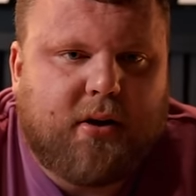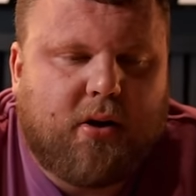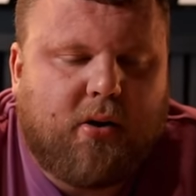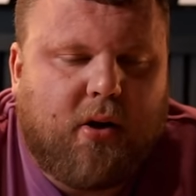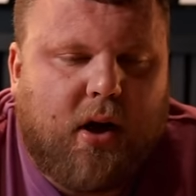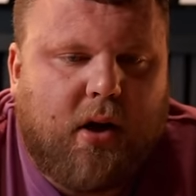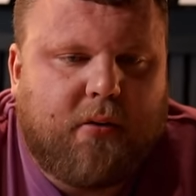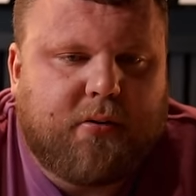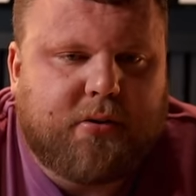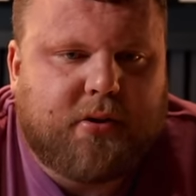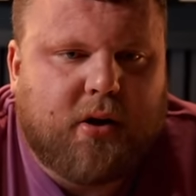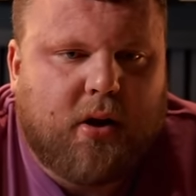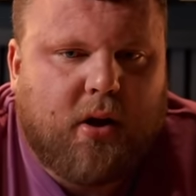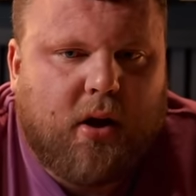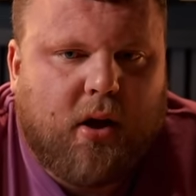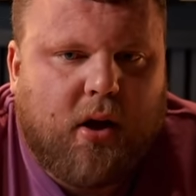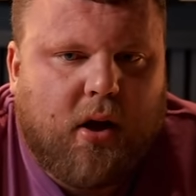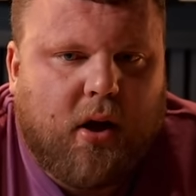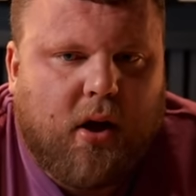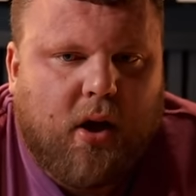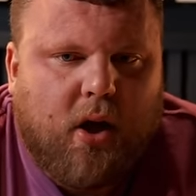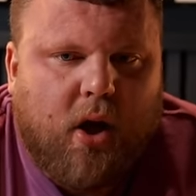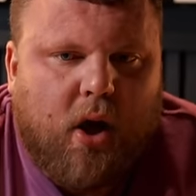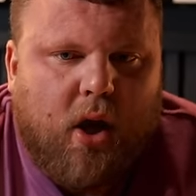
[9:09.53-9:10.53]
You know, I was
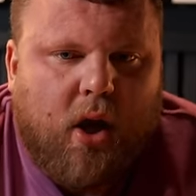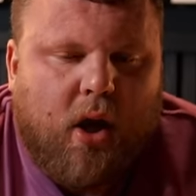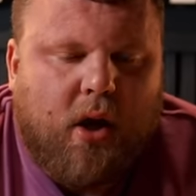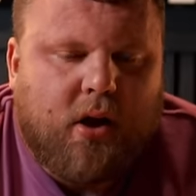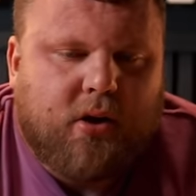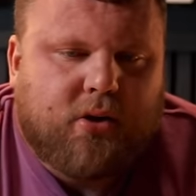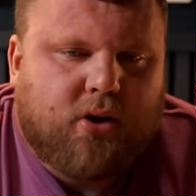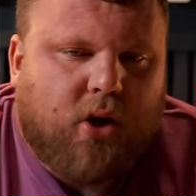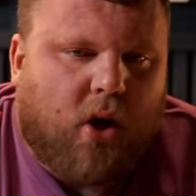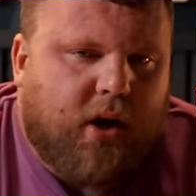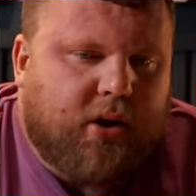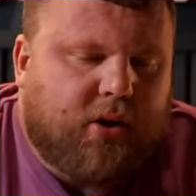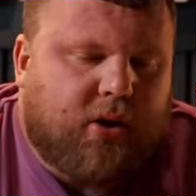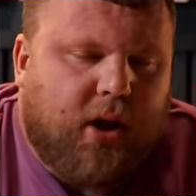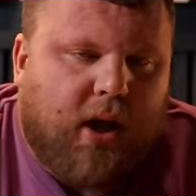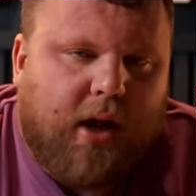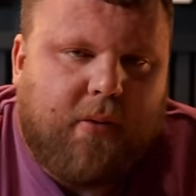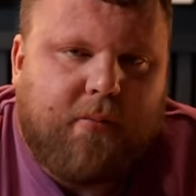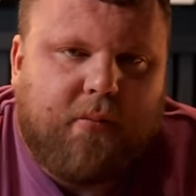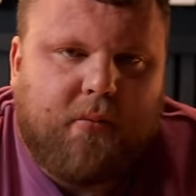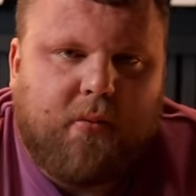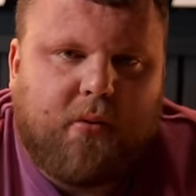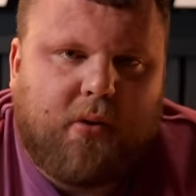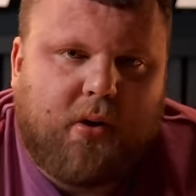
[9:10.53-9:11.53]
talking to
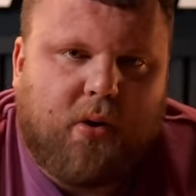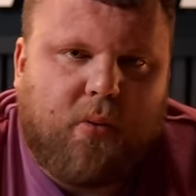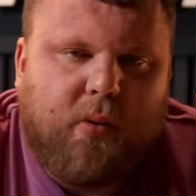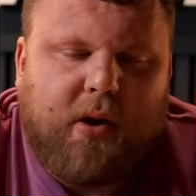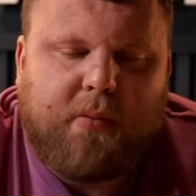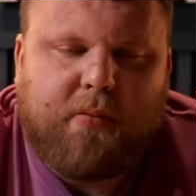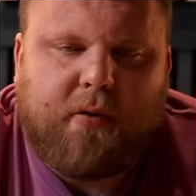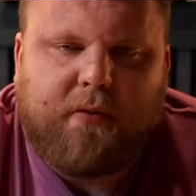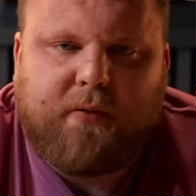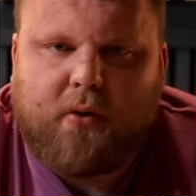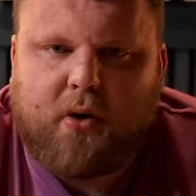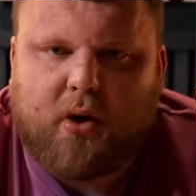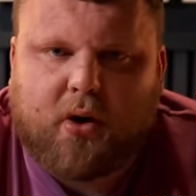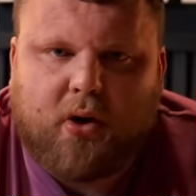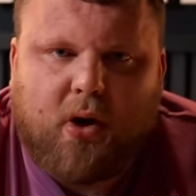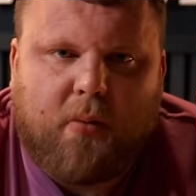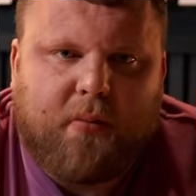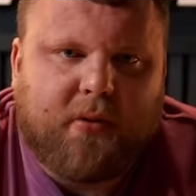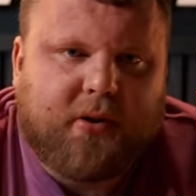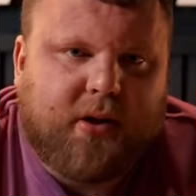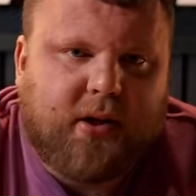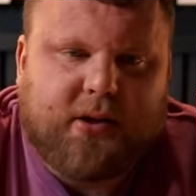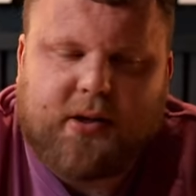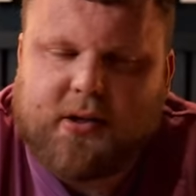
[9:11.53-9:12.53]
him the week before the
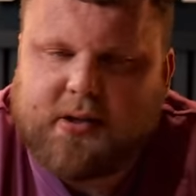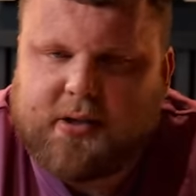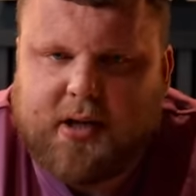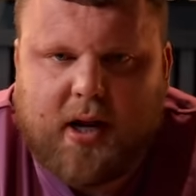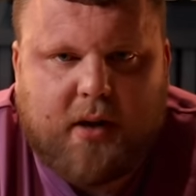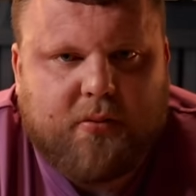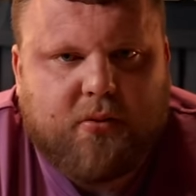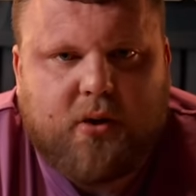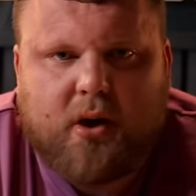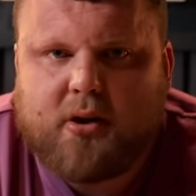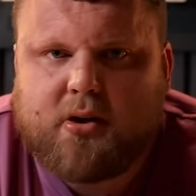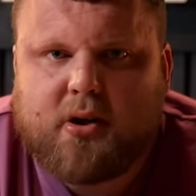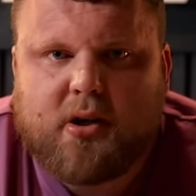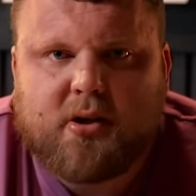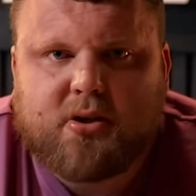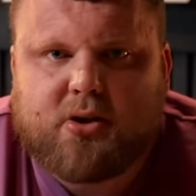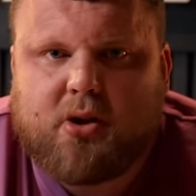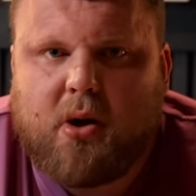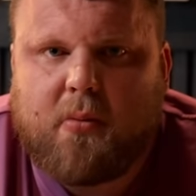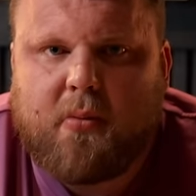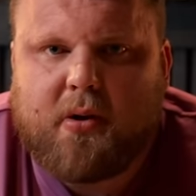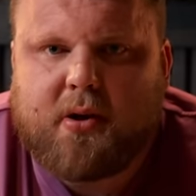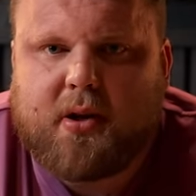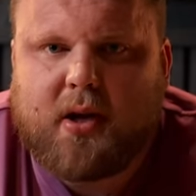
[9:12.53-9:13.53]
competition, saying I'm going into this
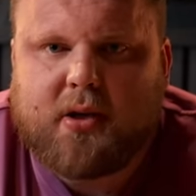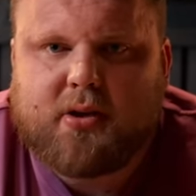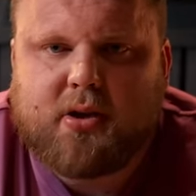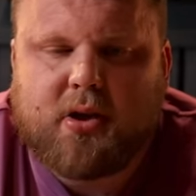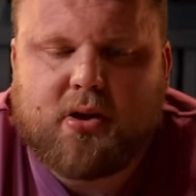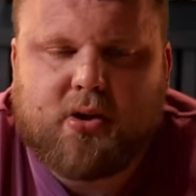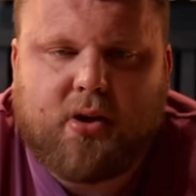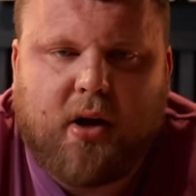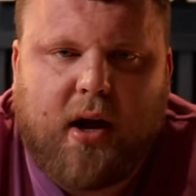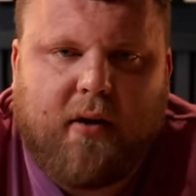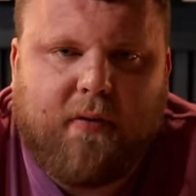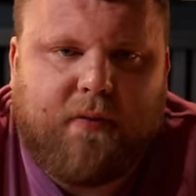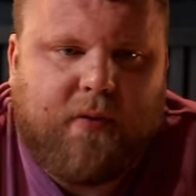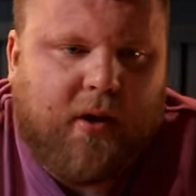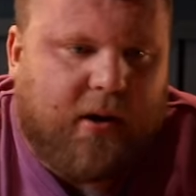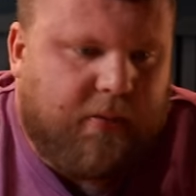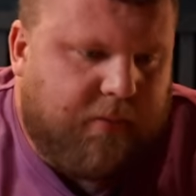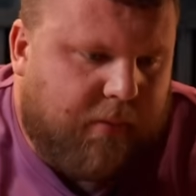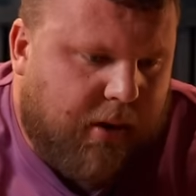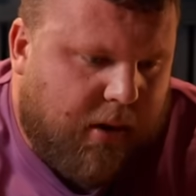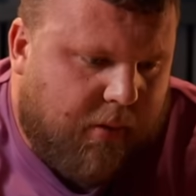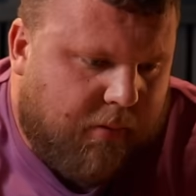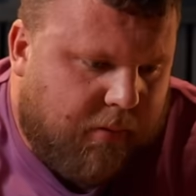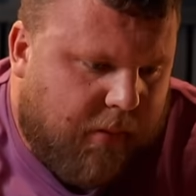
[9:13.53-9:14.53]
competition to have
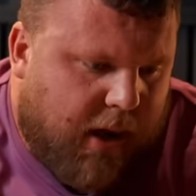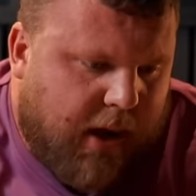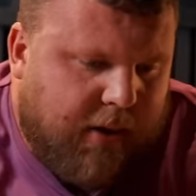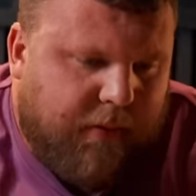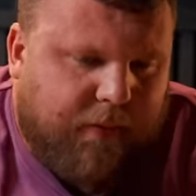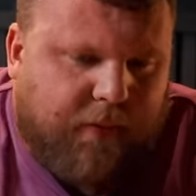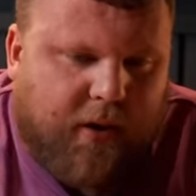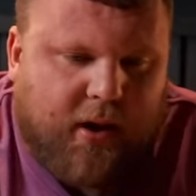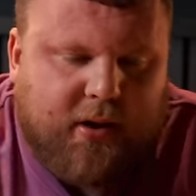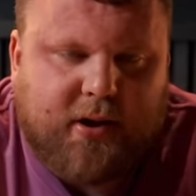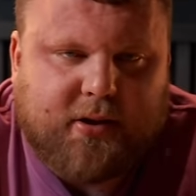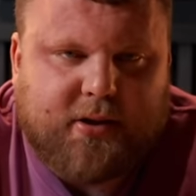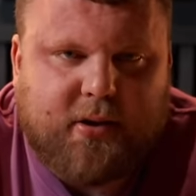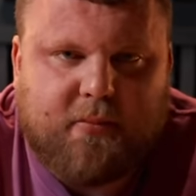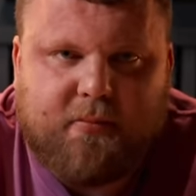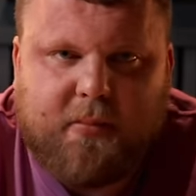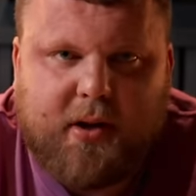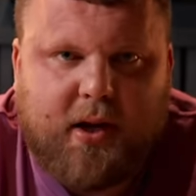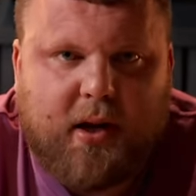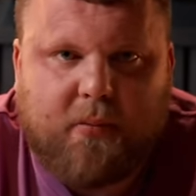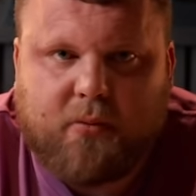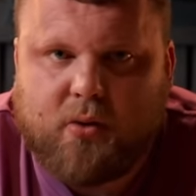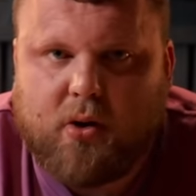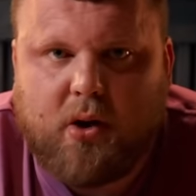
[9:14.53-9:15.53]
fun, but my fun doesn't
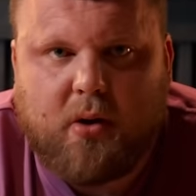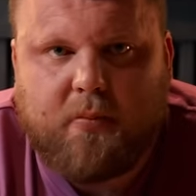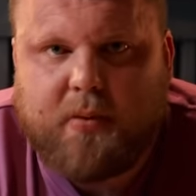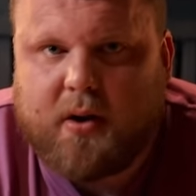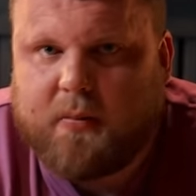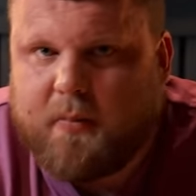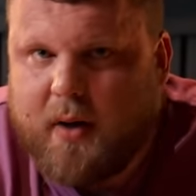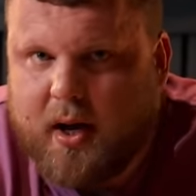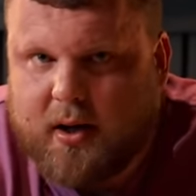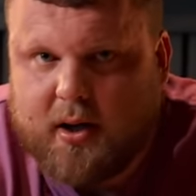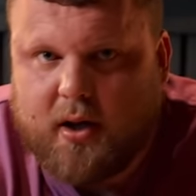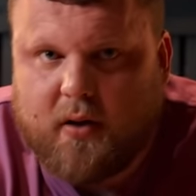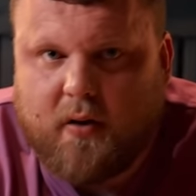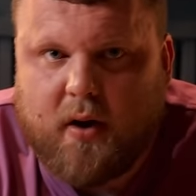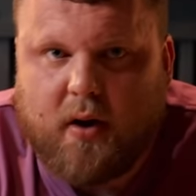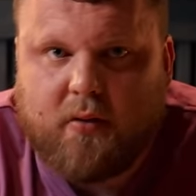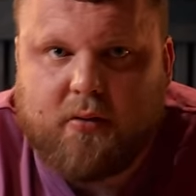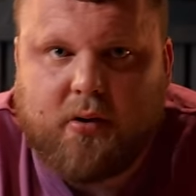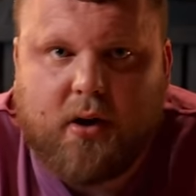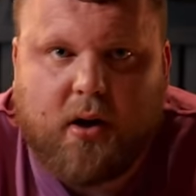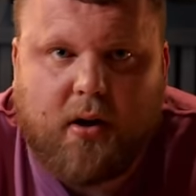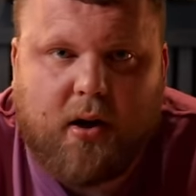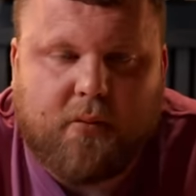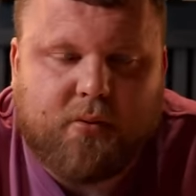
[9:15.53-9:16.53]
mean I'm going to be mucking
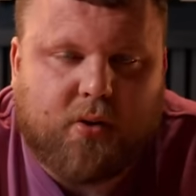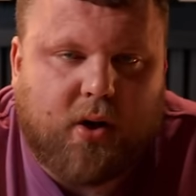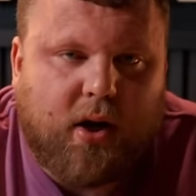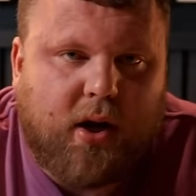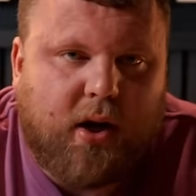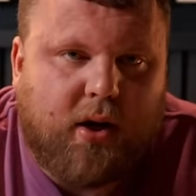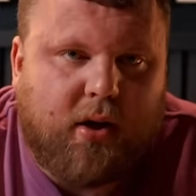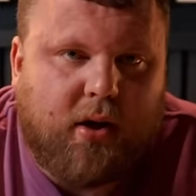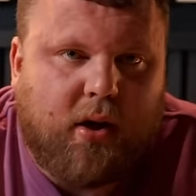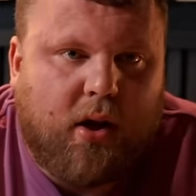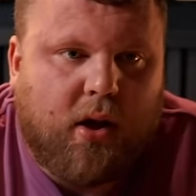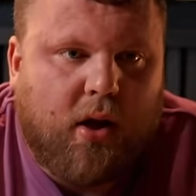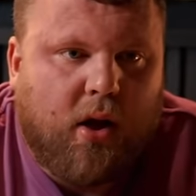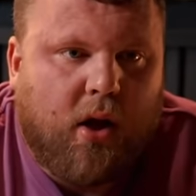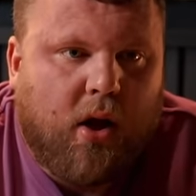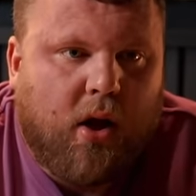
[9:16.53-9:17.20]
around. I'm going in